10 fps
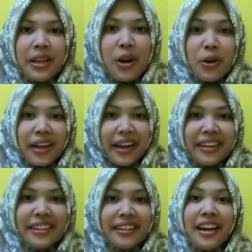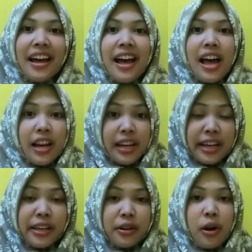Okay,
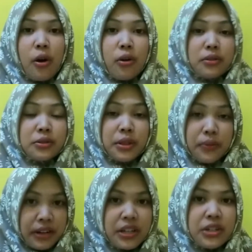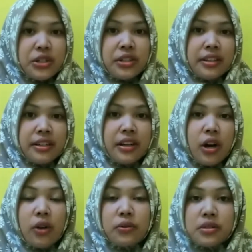lack of definition
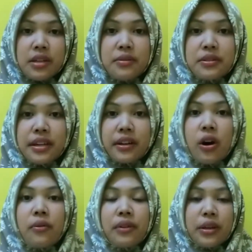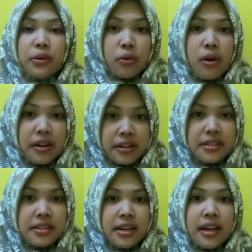of subject of
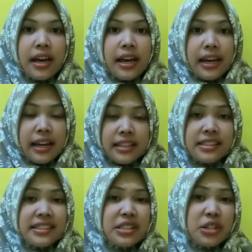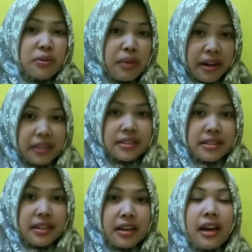inquiries is determined
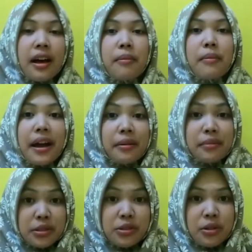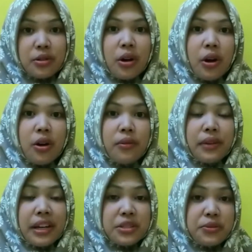by method
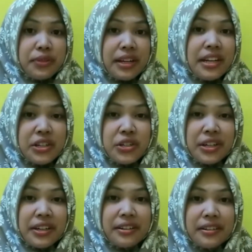of explanation.